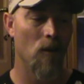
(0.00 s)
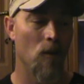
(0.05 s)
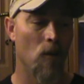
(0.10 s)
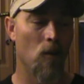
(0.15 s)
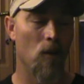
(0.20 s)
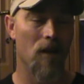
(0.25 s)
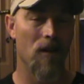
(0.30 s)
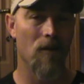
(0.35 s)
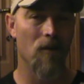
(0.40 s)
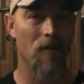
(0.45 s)

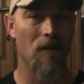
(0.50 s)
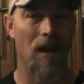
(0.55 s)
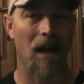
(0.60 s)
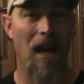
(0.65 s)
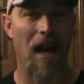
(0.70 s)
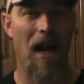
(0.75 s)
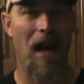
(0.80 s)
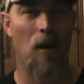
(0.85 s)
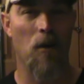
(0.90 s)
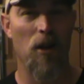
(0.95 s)
well,
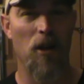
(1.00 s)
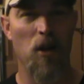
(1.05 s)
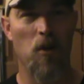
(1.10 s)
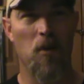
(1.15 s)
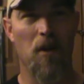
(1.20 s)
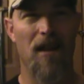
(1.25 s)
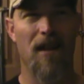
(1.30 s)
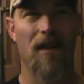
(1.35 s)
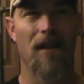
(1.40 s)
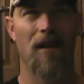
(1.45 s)
how do you
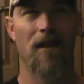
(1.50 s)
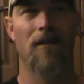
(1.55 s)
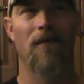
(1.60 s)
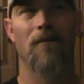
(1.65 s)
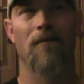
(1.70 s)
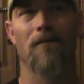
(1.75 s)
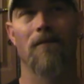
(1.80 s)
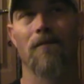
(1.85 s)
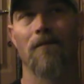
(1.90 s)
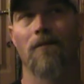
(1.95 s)
get
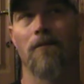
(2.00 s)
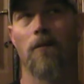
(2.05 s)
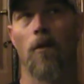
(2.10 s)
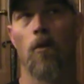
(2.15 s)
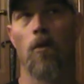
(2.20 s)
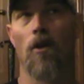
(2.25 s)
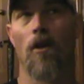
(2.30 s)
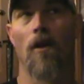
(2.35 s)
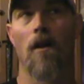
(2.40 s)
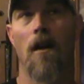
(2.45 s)

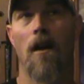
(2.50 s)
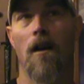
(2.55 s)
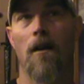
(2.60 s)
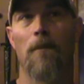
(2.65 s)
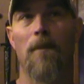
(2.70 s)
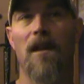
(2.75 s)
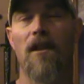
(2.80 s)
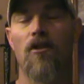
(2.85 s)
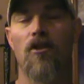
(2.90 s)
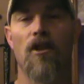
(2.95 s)
older
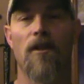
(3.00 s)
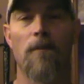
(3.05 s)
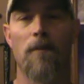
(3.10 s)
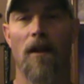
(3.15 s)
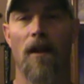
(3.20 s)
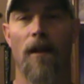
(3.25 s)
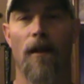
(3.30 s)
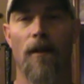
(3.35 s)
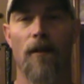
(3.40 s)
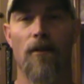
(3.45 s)
RPG
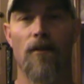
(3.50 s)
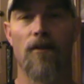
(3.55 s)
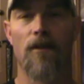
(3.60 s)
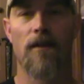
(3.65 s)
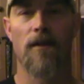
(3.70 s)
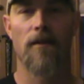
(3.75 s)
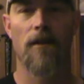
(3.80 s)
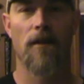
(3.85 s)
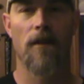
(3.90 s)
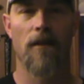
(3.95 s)

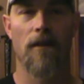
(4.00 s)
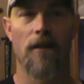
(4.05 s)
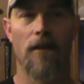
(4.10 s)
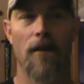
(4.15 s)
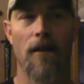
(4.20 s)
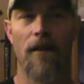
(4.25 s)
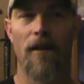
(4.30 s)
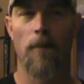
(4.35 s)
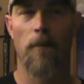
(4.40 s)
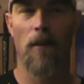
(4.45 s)
players
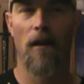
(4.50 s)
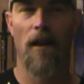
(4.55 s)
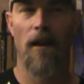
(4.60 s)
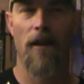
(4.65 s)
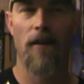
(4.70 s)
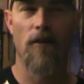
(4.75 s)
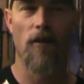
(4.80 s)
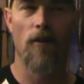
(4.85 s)
into playing